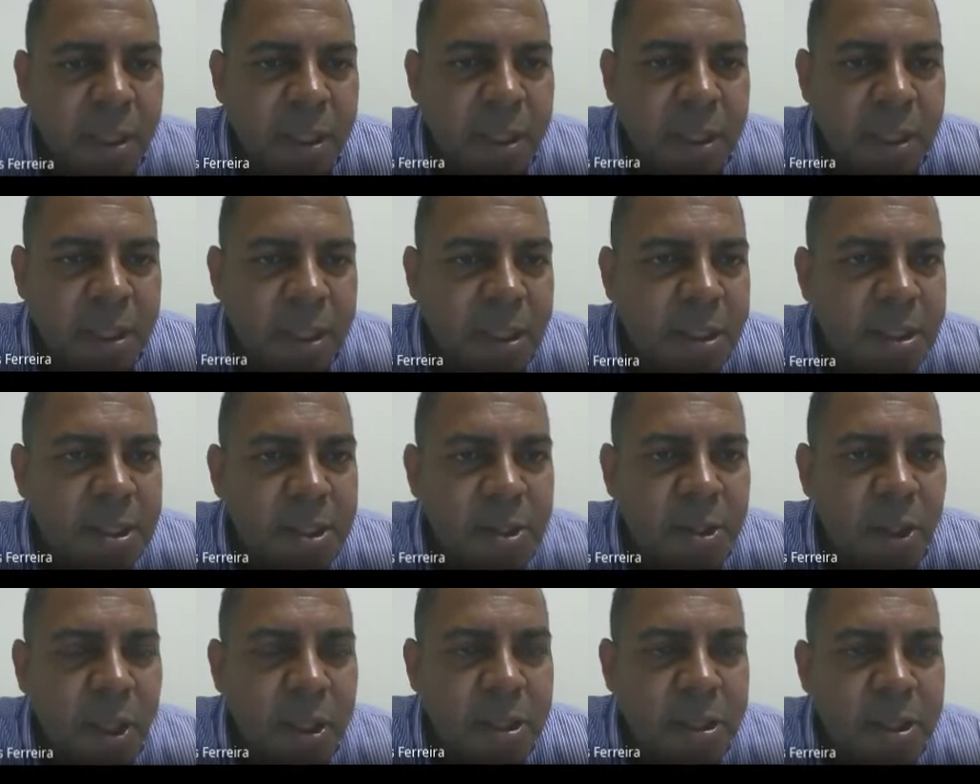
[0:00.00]

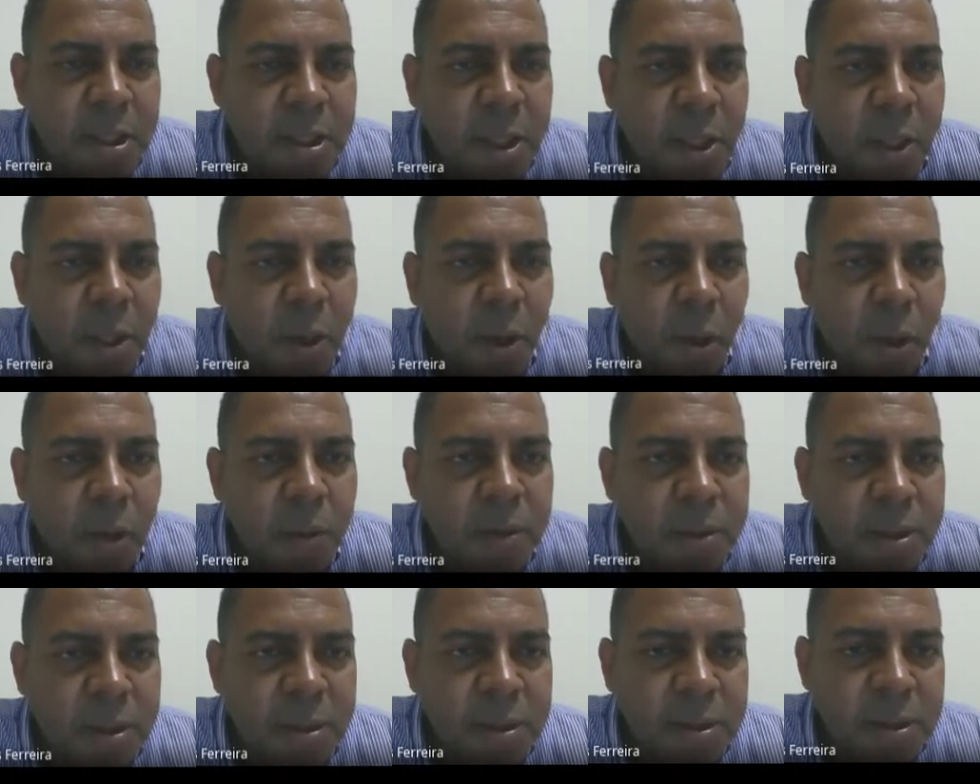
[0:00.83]
It's not
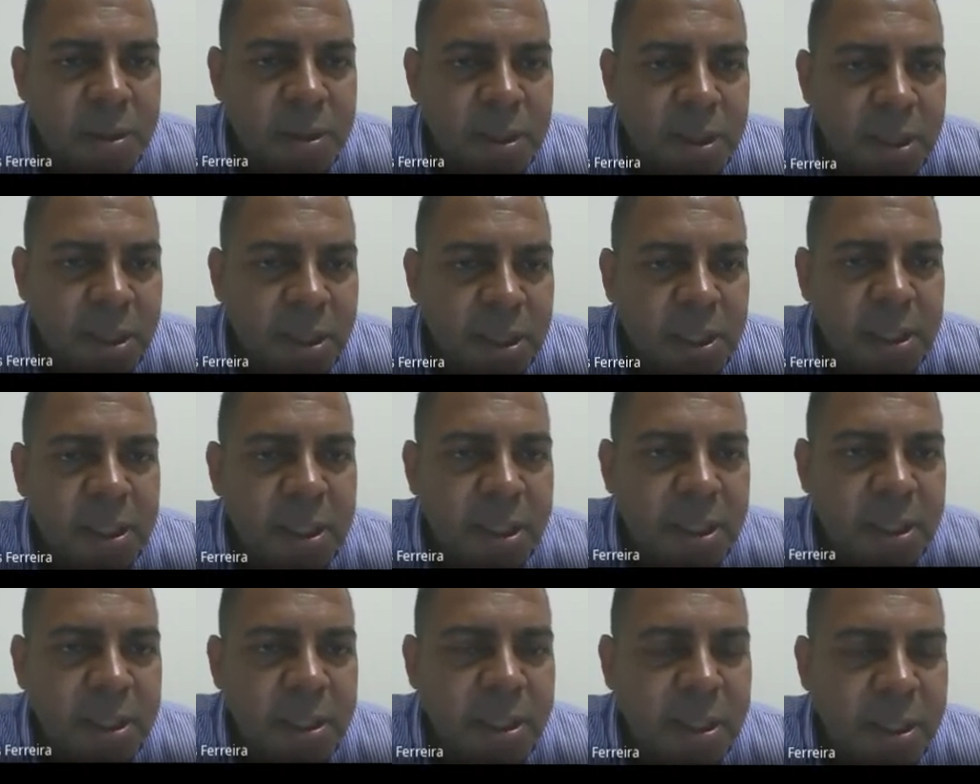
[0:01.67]
encoded
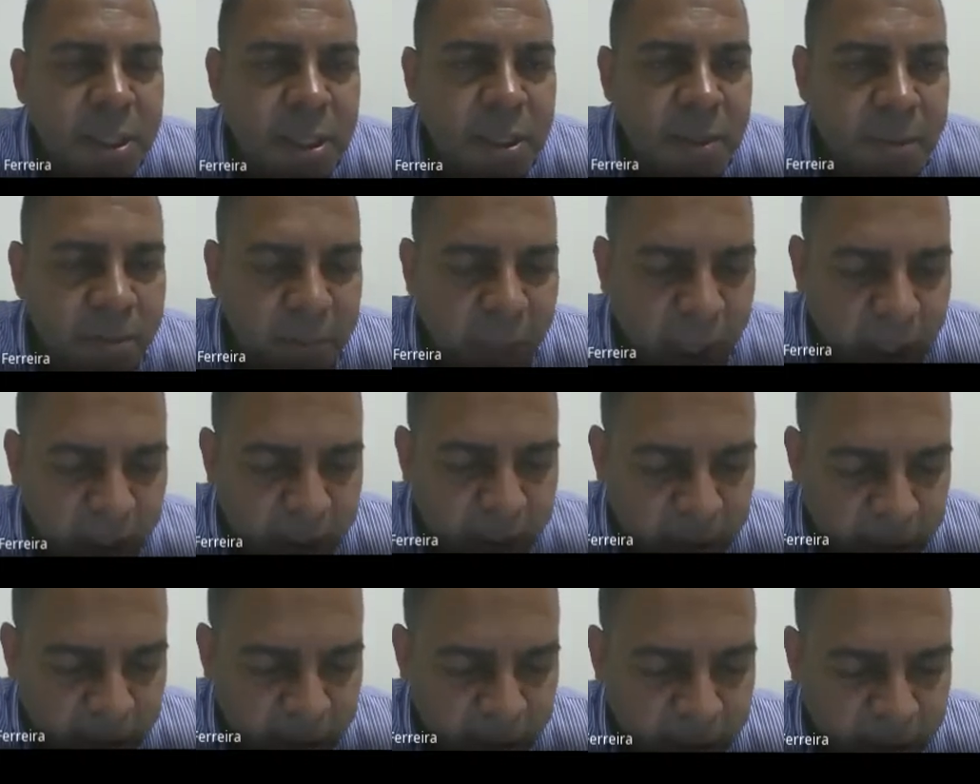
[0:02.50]
in the
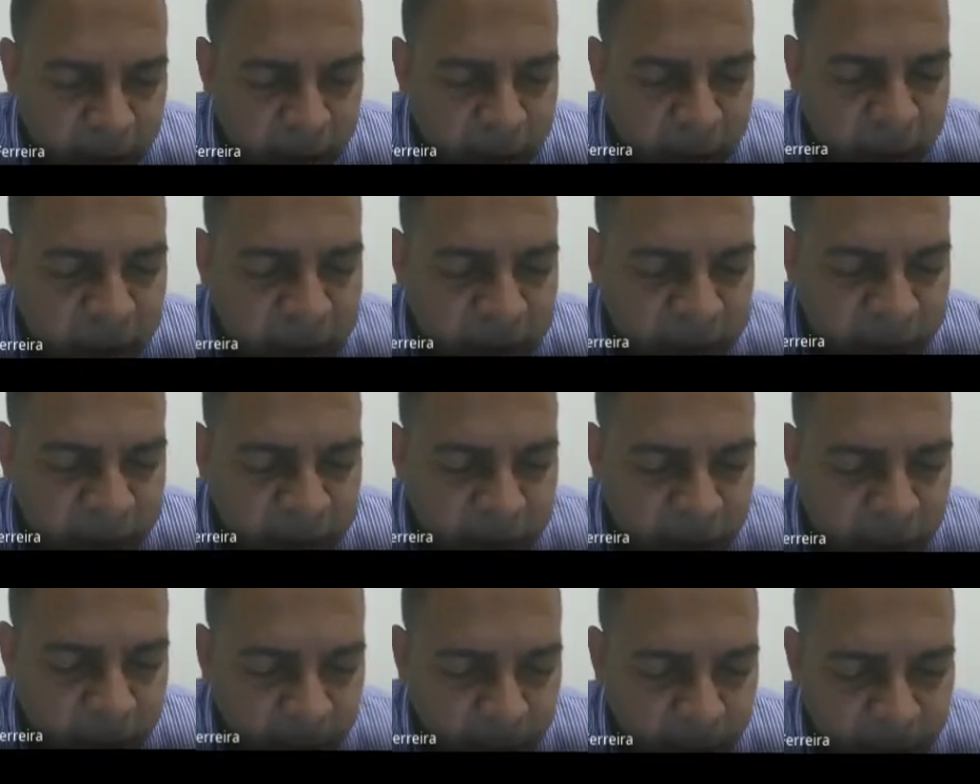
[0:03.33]
micro or
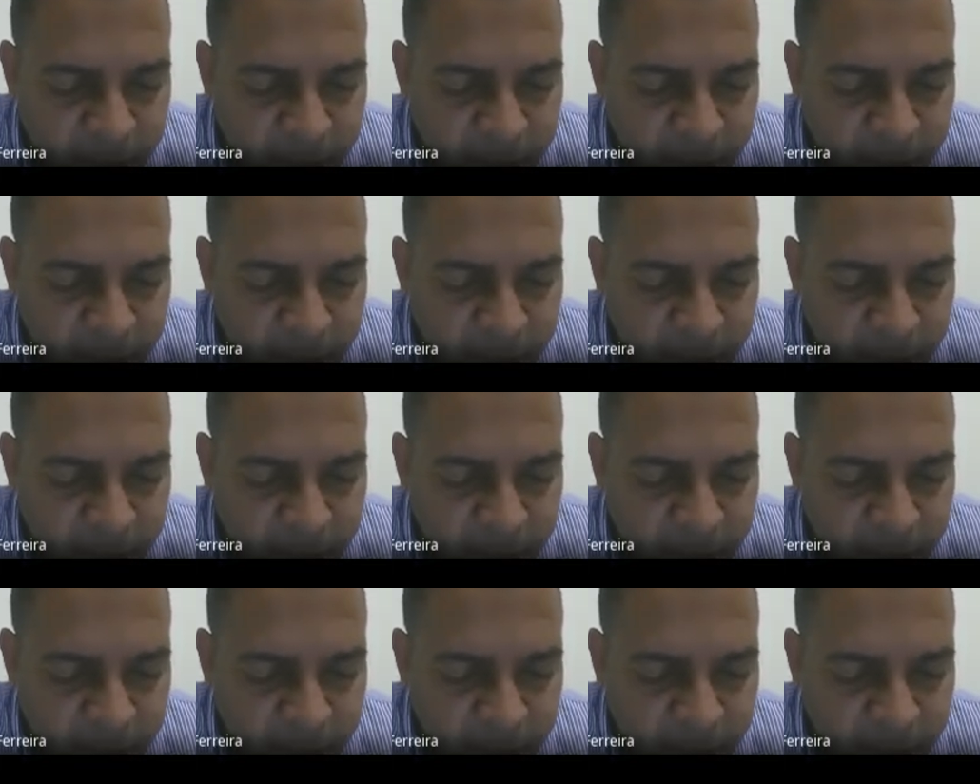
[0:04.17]
individual